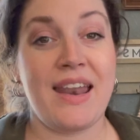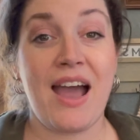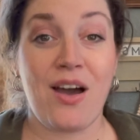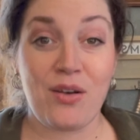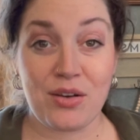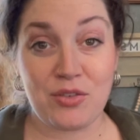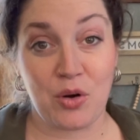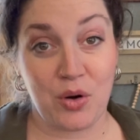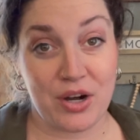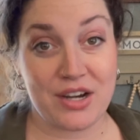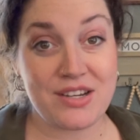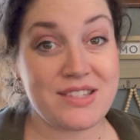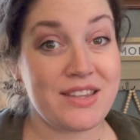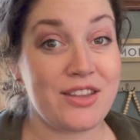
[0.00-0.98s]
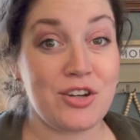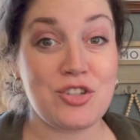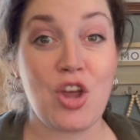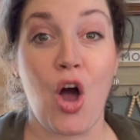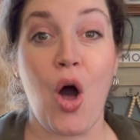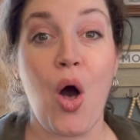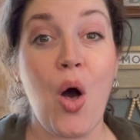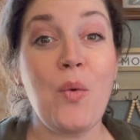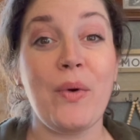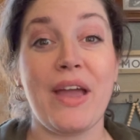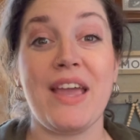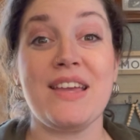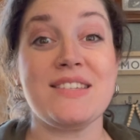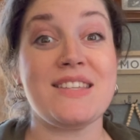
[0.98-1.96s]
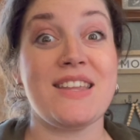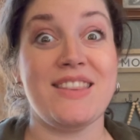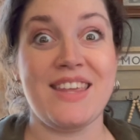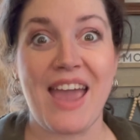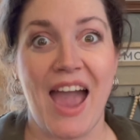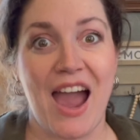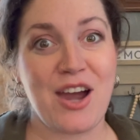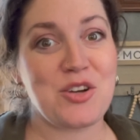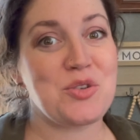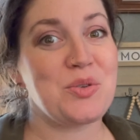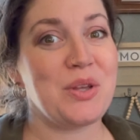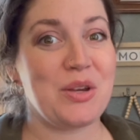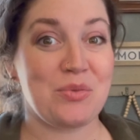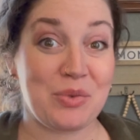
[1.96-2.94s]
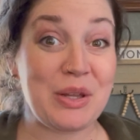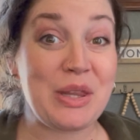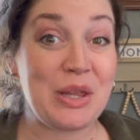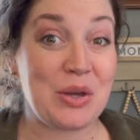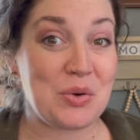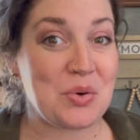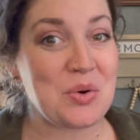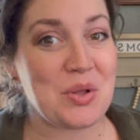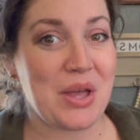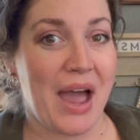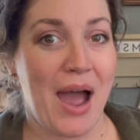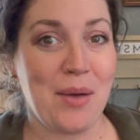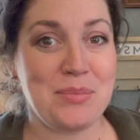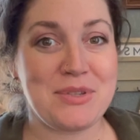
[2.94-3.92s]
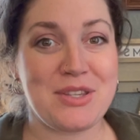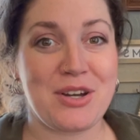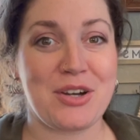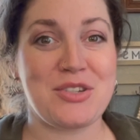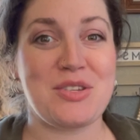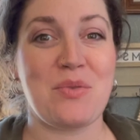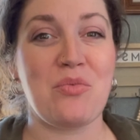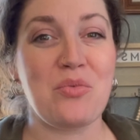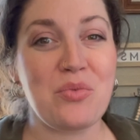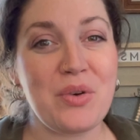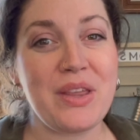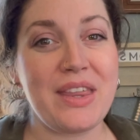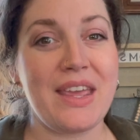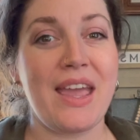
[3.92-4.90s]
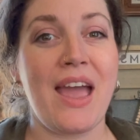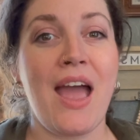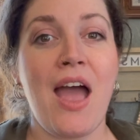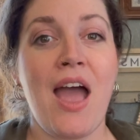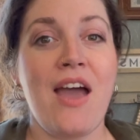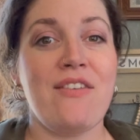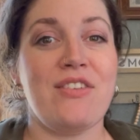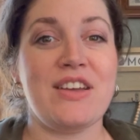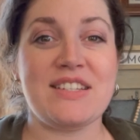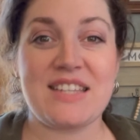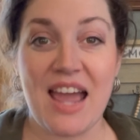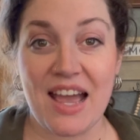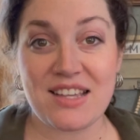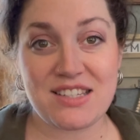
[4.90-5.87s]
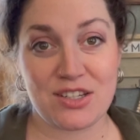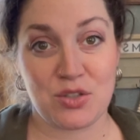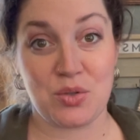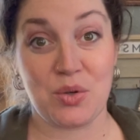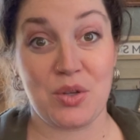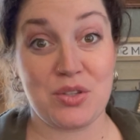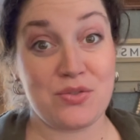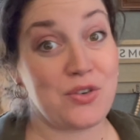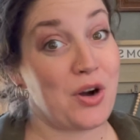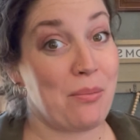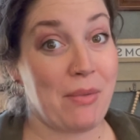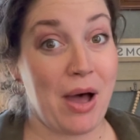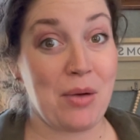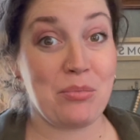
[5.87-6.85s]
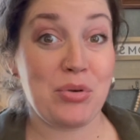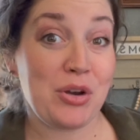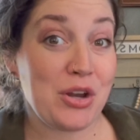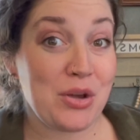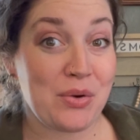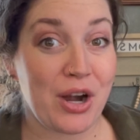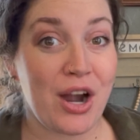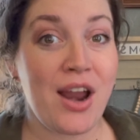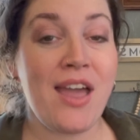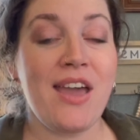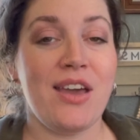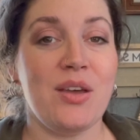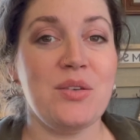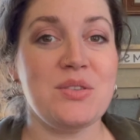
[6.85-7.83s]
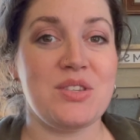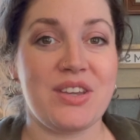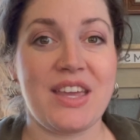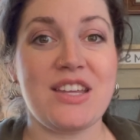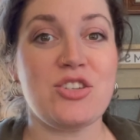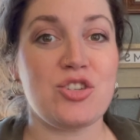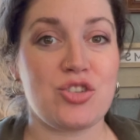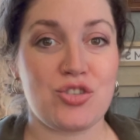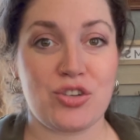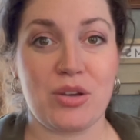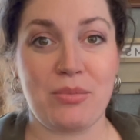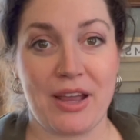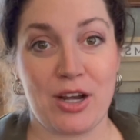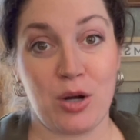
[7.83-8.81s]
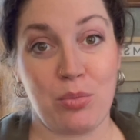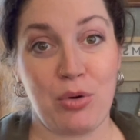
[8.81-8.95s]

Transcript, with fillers: Now, of course, there's always the actually really cool apps that are some really fantastic tools for a mompreneur who's looking to streamline her